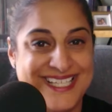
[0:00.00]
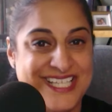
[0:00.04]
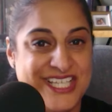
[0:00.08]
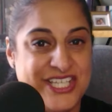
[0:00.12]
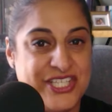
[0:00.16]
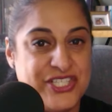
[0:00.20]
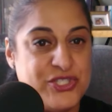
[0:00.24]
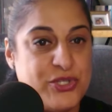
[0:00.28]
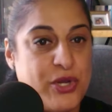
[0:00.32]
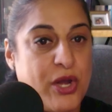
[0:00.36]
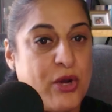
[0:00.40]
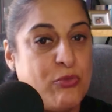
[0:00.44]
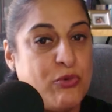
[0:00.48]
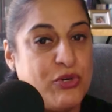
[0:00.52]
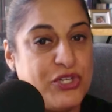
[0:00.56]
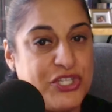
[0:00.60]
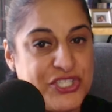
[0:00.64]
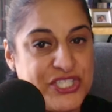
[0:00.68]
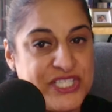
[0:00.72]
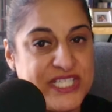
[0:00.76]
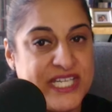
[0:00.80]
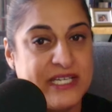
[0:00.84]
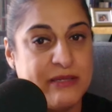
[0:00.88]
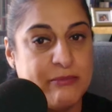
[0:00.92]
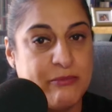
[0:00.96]
So I want you
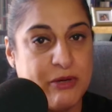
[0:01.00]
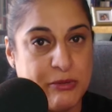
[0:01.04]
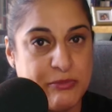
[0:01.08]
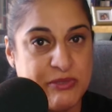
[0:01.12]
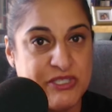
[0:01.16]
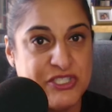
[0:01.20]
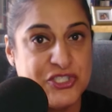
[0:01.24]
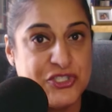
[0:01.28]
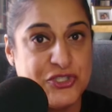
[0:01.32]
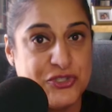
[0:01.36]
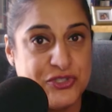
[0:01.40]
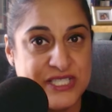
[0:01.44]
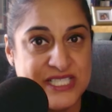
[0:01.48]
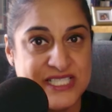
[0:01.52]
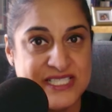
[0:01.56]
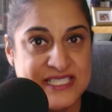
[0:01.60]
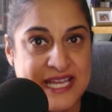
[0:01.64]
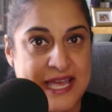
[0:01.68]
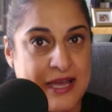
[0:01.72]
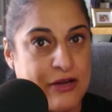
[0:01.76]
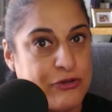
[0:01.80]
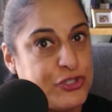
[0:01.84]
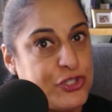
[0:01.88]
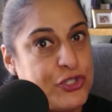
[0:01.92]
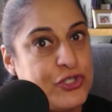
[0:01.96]
to take a moment to do this
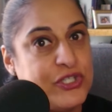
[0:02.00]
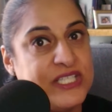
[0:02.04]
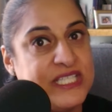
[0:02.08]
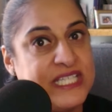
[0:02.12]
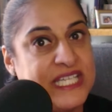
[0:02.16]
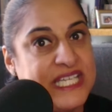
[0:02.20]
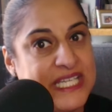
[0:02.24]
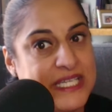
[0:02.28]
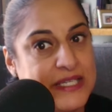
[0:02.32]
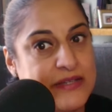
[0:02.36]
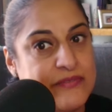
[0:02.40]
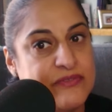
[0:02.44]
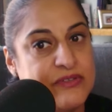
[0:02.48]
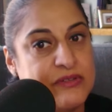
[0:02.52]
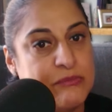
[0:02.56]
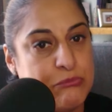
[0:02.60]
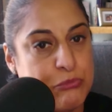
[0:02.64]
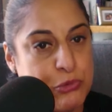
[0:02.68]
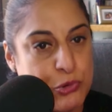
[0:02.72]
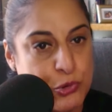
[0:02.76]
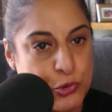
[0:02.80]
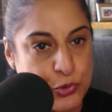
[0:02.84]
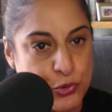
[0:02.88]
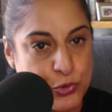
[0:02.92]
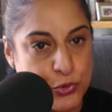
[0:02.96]
now. You can even
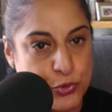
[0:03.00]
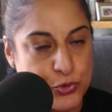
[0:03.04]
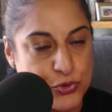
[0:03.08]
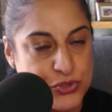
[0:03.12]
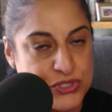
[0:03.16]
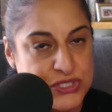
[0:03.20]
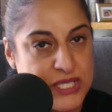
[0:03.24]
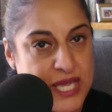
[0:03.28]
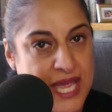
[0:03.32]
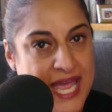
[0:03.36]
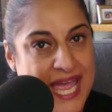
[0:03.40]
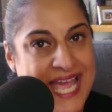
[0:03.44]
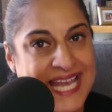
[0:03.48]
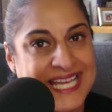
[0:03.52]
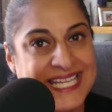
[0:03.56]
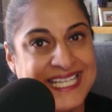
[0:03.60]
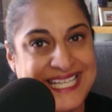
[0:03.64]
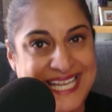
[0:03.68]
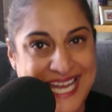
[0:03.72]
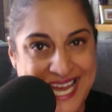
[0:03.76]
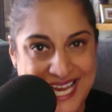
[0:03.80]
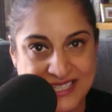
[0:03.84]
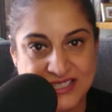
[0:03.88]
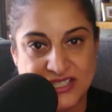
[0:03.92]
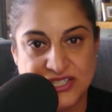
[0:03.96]
pause and
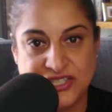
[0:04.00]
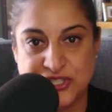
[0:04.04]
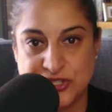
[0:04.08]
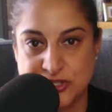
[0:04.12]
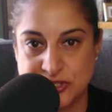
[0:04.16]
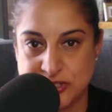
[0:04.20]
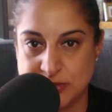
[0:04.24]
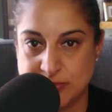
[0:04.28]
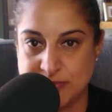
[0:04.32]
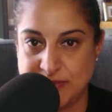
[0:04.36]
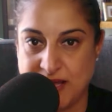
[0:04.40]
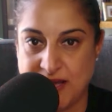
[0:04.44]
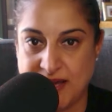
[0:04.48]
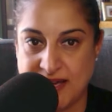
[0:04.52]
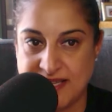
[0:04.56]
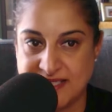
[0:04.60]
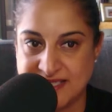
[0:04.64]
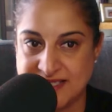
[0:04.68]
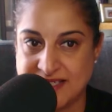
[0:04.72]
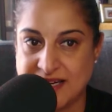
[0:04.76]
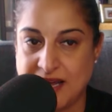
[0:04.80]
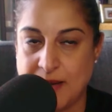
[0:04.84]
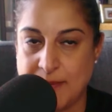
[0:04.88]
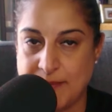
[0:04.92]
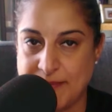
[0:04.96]
gather your supplies
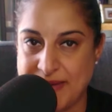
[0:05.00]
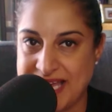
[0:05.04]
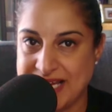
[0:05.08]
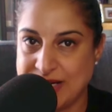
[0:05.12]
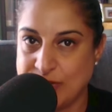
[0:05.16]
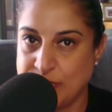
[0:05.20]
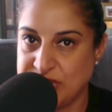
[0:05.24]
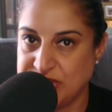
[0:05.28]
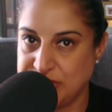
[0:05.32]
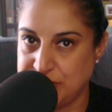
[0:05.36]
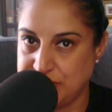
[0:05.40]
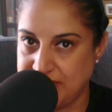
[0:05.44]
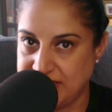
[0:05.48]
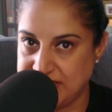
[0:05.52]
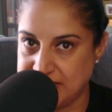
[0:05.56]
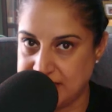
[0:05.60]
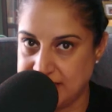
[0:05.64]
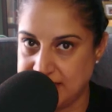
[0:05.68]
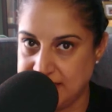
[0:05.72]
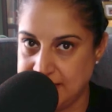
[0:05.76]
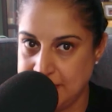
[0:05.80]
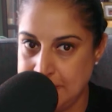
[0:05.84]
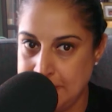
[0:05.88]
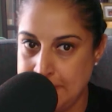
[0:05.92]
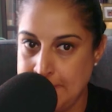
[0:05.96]
and come back when you're
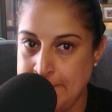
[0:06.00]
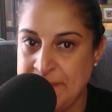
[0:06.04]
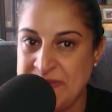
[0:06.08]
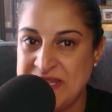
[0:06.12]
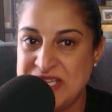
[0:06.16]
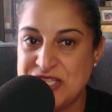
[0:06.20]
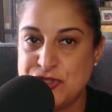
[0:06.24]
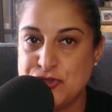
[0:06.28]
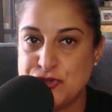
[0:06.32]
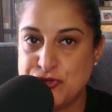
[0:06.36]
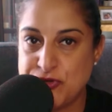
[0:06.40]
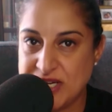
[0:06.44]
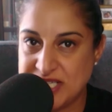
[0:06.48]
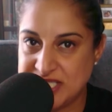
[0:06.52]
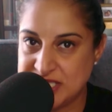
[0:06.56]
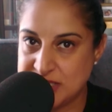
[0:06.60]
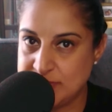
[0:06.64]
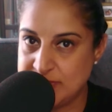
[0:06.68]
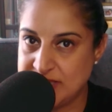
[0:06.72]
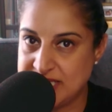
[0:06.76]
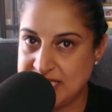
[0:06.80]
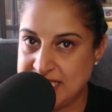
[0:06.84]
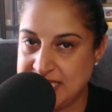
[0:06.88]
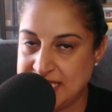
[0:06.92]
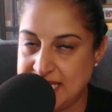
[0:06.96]
ready. Trust
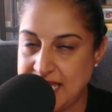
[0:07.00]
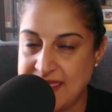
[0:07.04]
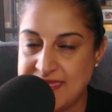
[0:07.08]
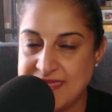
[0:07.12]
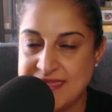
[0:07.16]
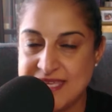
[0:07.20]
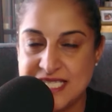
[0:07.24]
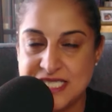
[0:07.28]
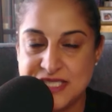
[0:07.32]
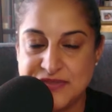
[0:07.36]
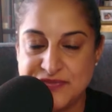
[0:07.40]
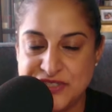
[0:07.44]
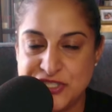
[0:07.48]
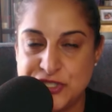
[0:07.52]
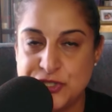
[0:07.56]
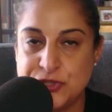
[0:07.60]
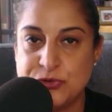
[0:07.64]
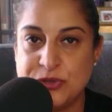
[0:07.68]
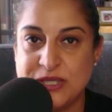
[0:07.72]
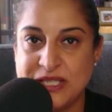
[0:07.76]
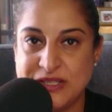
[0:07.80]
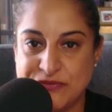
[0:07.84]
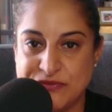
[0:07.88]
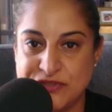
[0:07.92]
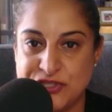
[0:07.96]
me, this
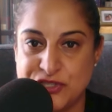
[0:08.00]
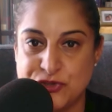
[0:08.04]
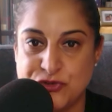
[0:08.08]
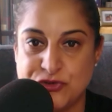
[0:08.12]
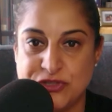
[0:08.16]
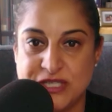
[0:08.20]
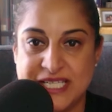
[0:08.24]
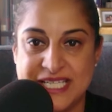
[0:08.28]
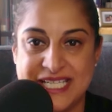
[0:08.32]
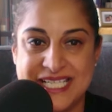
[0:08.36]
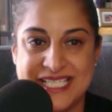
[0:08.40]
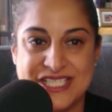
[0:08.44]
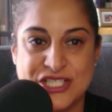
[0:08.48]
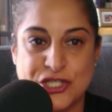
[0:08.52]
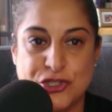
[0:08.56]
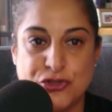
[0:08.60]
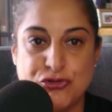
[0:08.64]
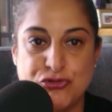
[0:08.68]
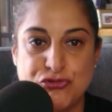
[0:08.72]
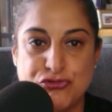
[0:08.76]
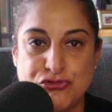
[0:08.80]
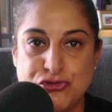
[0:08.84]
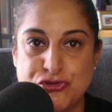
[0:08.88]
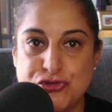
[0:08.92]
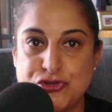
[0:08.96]
visual inventory is a
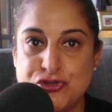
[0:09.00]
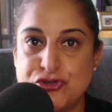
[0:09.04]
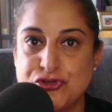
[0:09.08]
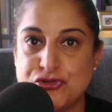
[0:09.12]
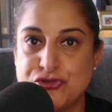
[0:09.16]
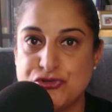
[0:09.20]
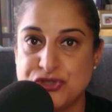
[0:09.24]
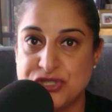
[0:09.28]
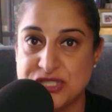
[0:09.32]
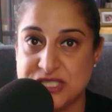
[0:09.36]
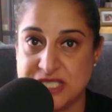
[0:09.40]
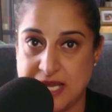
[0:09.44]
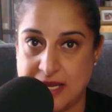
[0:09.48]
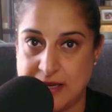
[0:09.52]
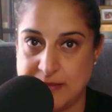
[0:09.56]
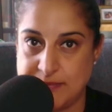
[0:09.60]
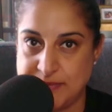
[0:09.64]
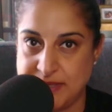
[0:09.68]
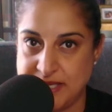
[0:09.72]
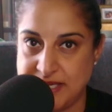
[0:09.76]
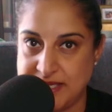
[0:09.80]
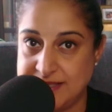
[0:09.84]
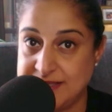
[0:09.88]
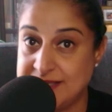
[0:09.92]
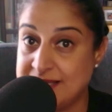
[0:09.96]
crucial step
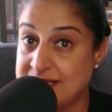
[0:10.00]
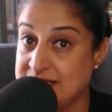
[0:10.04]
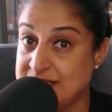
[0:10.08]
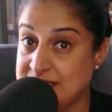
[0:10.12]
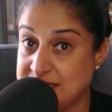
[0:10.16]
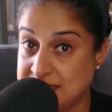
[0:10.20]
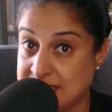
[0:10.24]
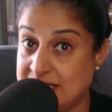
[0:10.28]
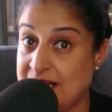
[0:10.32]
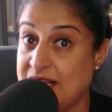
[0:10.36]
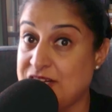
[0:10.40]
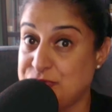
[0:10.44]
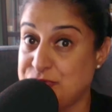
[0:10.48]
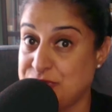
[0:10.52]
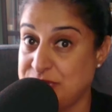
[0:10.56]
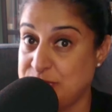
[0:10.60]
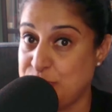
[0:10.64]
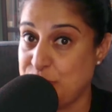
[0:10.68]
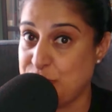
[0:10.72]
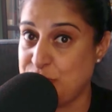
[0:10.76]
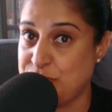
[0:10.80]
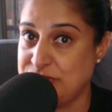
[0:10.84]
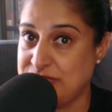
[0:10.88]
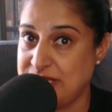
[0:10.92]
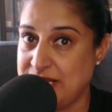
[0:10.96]
in the decluttering
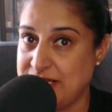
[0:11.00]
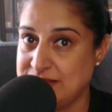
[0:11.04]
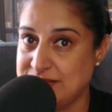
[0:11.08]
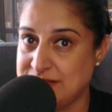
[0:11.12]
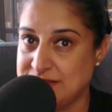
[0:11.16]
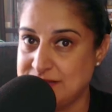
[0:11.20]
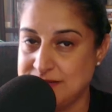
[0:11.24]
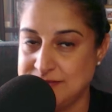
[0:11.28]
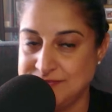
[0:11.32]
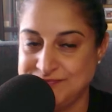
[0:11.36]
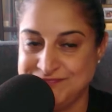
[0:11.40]
process.